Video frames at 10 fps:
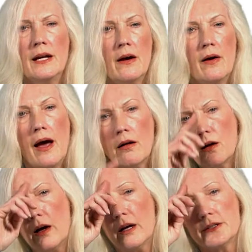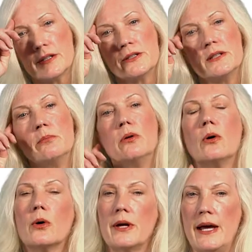Now, alcohols are
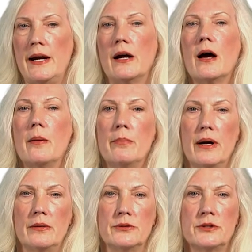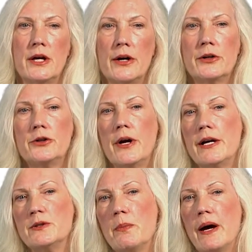simple organic compounds
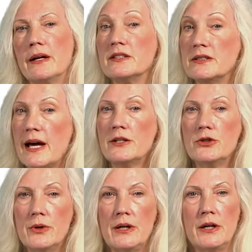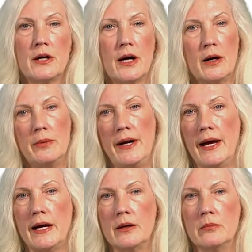characterized by a saturated carbon
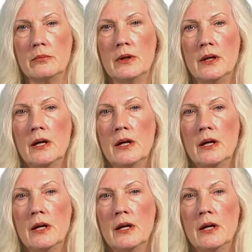atom